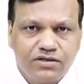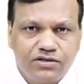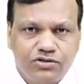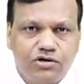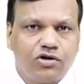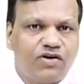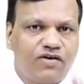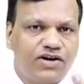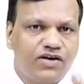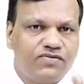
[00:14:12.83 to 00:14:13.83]
Unit of
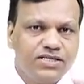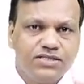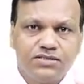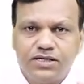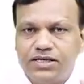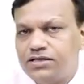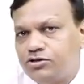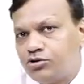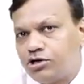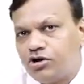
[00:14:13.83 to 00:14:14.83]
half-life is
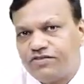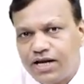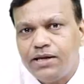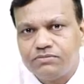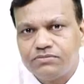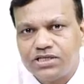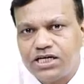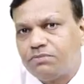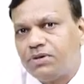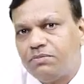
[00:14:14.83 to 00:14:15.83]
unit of time.
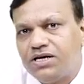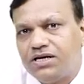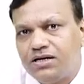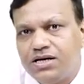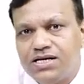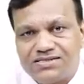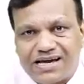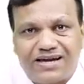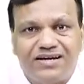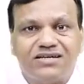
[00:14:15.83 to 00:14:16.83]
It may be in
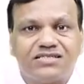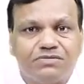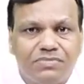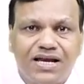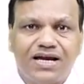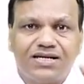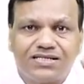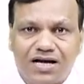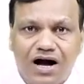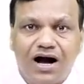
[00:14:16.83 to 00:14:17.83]
seconds,
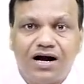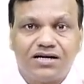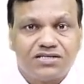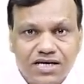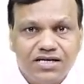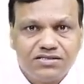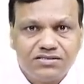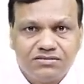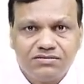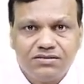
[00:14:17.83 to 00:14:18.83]
minutes, hours, days.
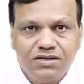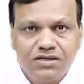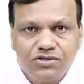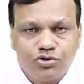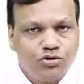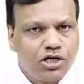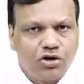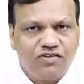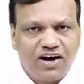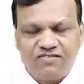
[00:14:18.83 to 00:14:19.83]
The unit
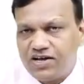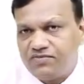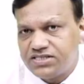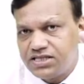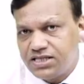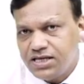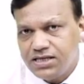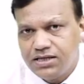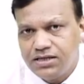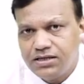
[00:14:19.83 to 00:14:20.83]
of half-life is in the
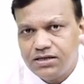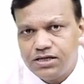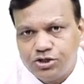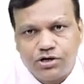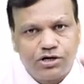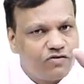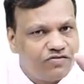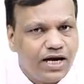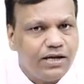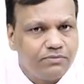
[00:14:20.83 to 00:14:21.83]
unit of
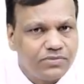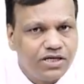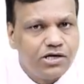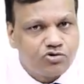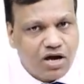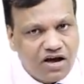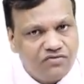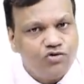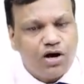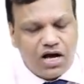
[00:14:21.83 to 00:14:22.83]
time. So have
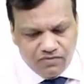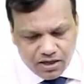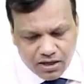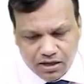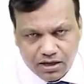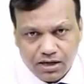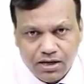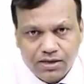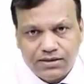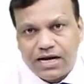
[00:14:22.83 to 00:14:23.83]
you ever heard
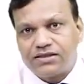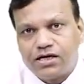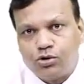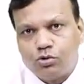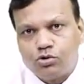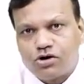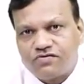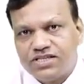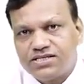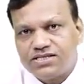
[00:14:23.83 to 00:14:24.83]
that the dose
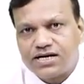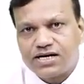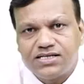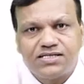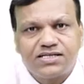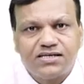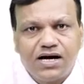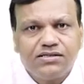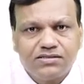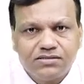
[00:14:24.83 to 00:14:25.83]
of this drug is 6
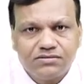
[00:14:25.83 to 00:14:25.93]
hours?